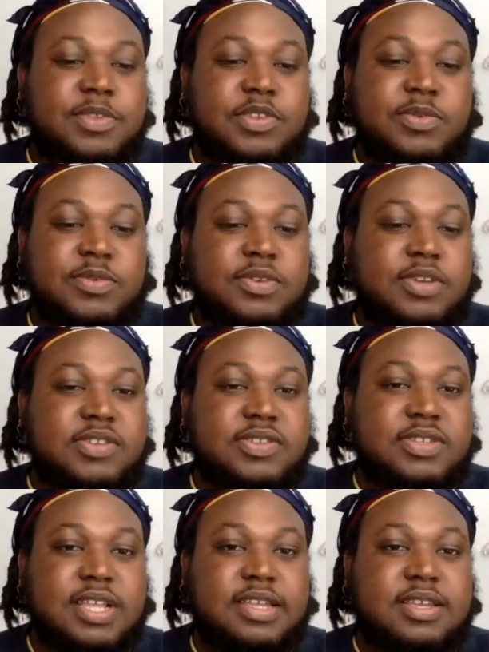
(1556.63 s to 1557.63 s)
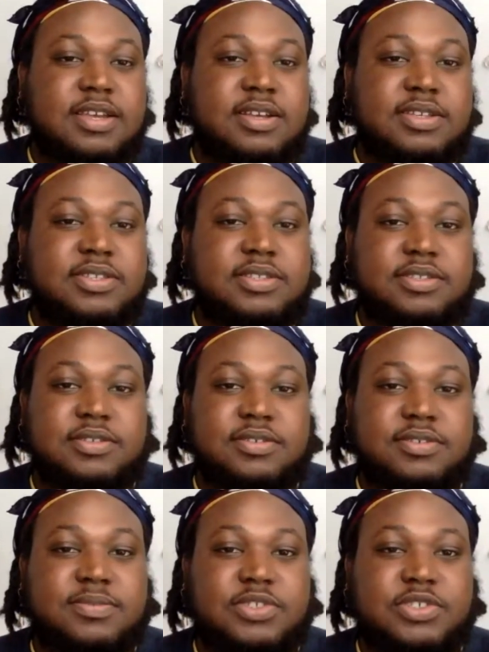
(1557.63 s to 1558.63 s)
you would also like us
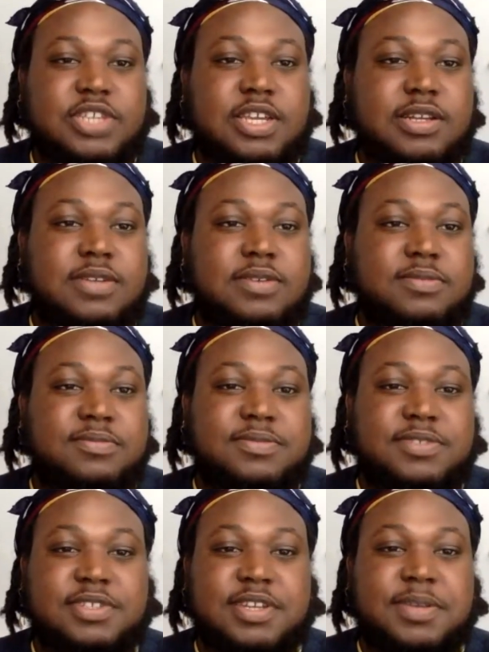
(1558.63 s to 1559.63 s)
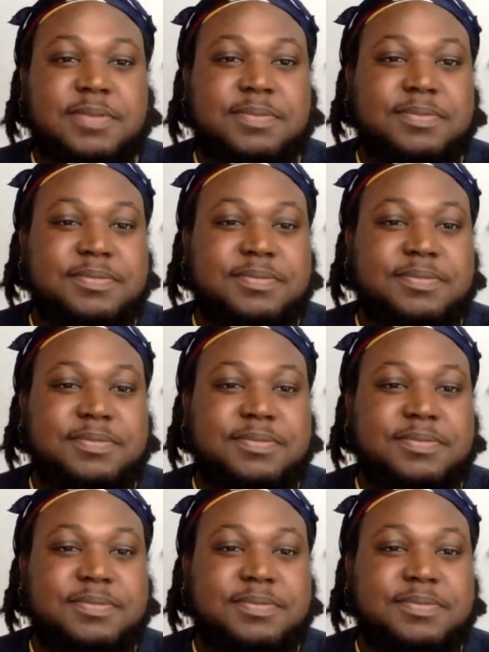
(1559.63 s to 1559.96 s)
to shout out today?